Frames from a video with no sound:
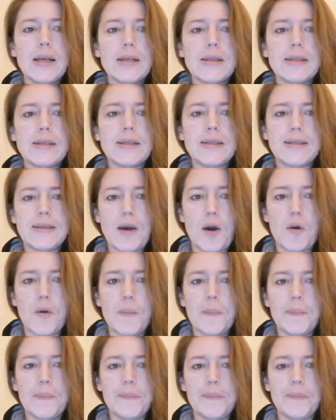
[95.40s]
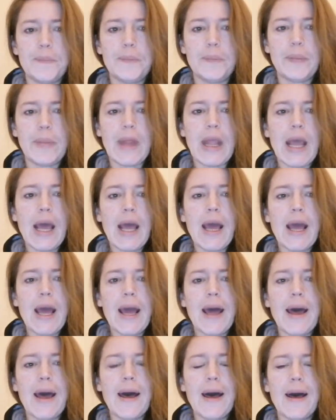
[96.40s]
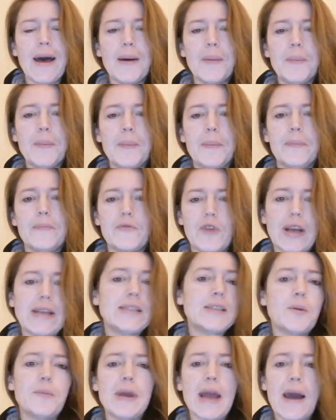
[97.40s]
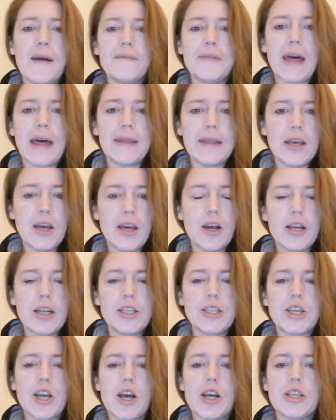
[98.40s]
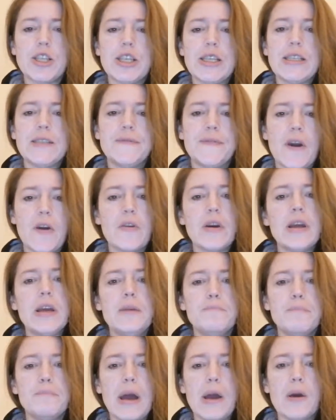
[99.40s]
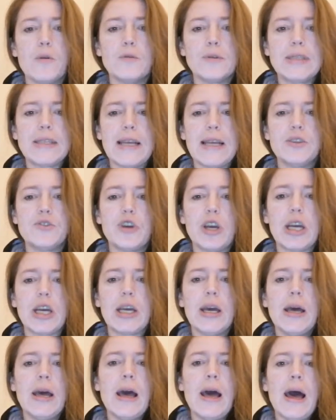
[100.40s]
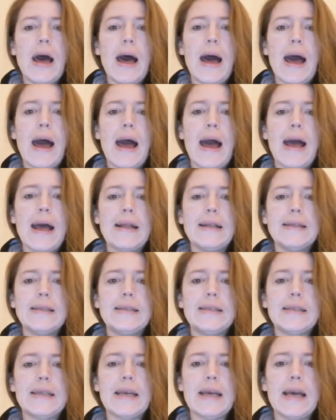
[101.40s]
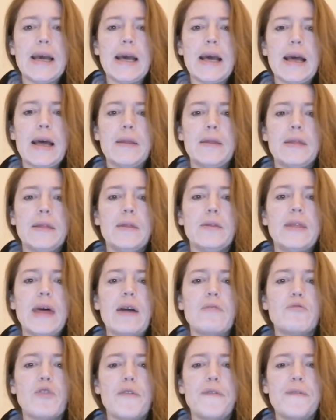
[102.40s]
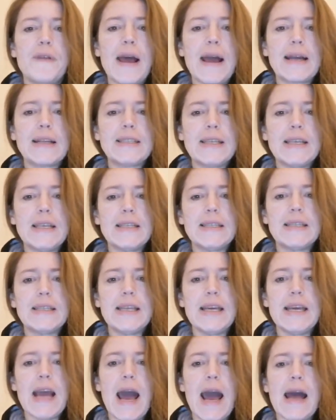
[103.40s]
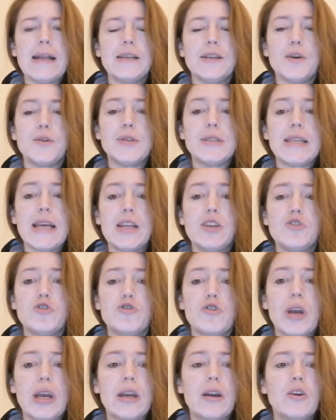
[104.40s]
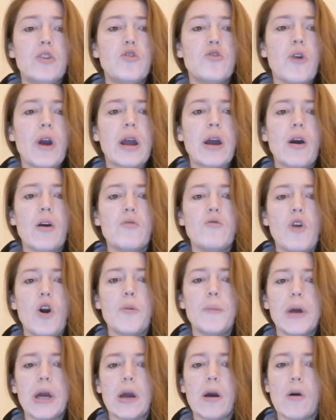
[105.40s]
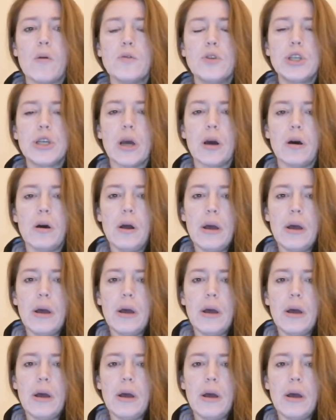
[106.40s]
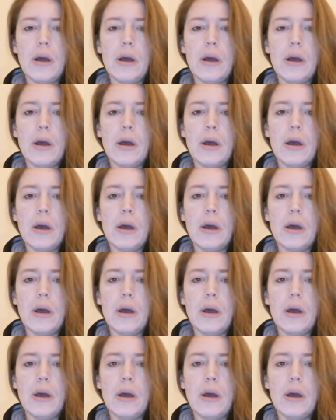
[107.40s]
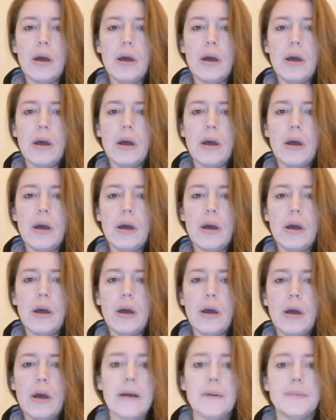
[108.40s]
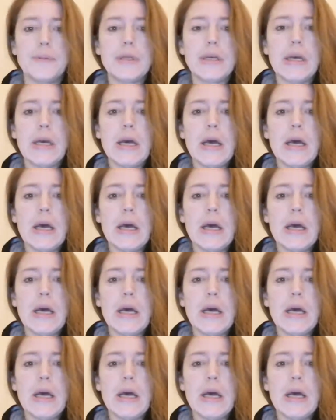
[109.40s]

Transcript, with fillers: So, um, right, so we have that. The early church is very male-centric, and that reflected the androcentric Greco-Roman culture in which our faith uh, developed.